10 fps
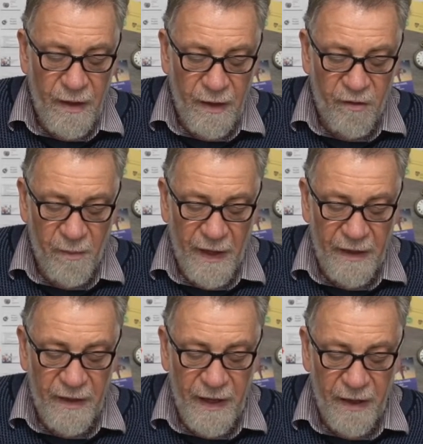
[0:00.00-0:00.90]

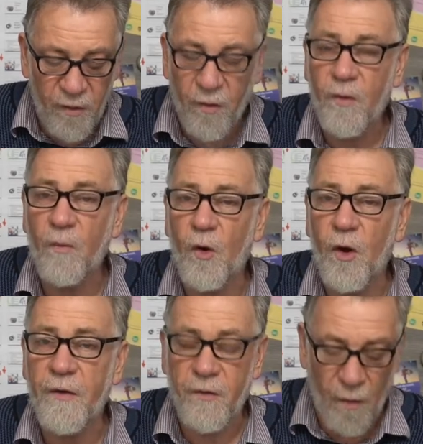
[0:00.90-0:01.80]
Explain how you could
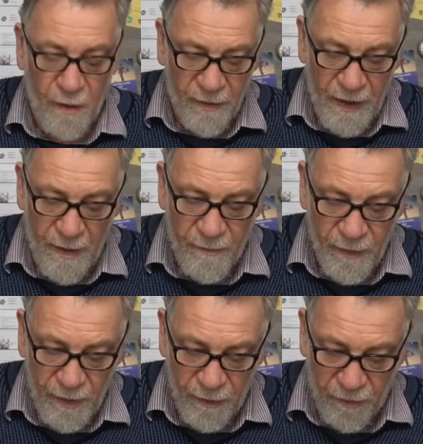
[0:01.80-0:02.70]
work to overcome
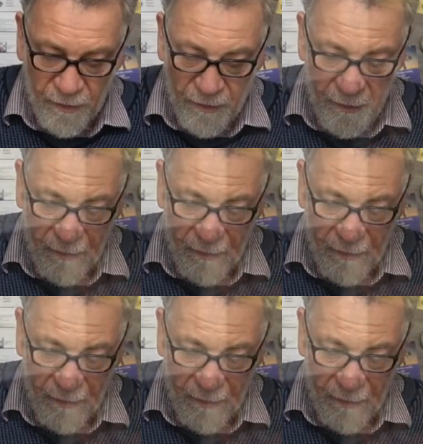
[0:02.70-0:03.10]
these.